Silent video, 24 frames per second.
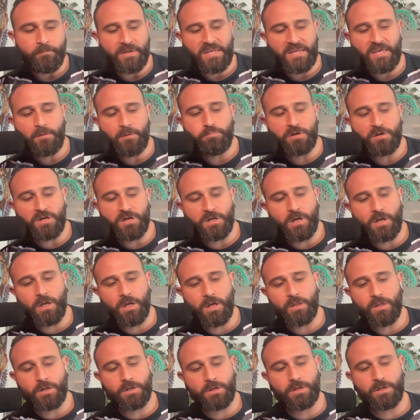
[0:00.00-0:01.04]
But he put
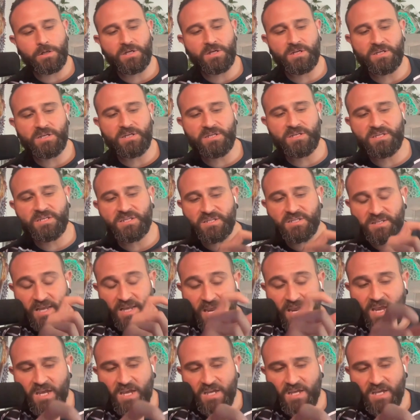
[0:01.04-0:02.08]
another
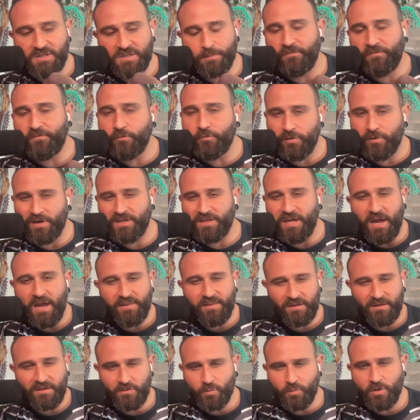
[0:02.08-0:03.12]
stage before he
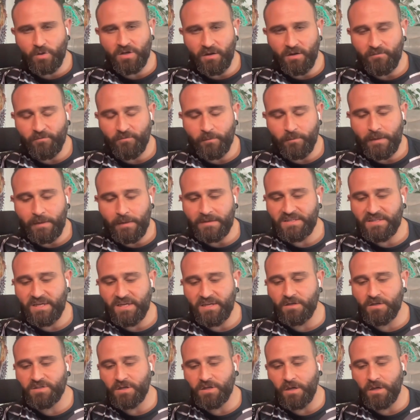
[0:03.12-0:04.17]
died he was working on for like 10
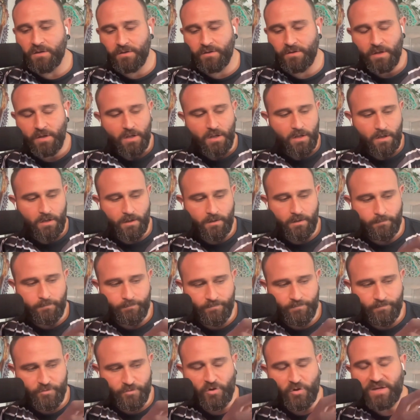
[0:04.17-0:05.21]
years called
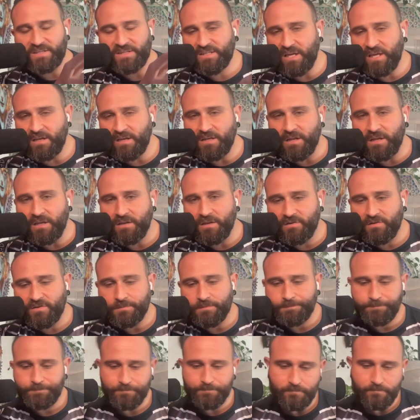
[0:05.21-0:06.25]
um, transcendence
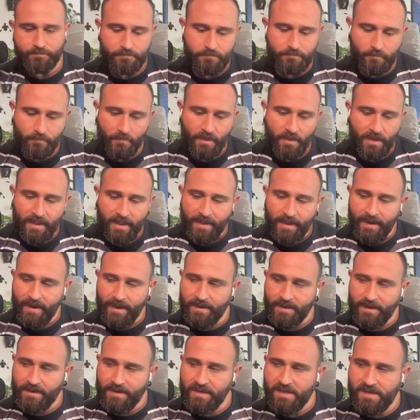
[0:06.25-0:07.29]

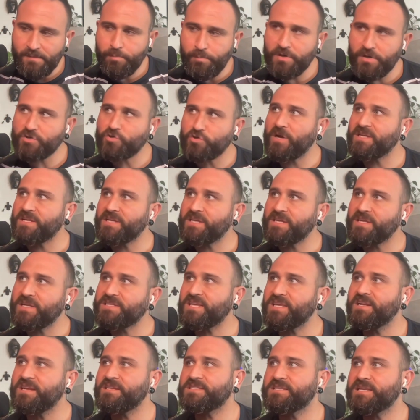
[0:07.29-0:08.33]
and he put
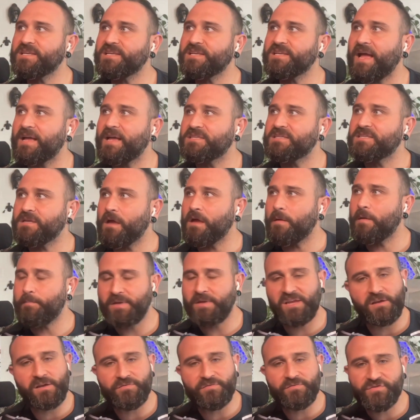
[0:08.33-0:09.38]
transcendence as
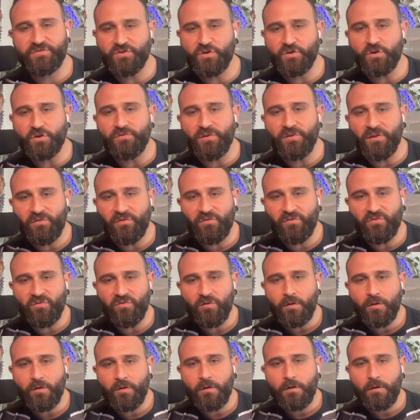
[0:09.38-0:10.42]
being of service
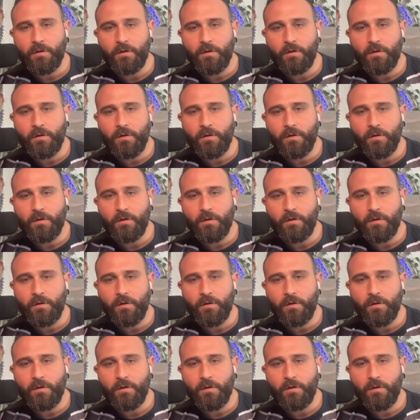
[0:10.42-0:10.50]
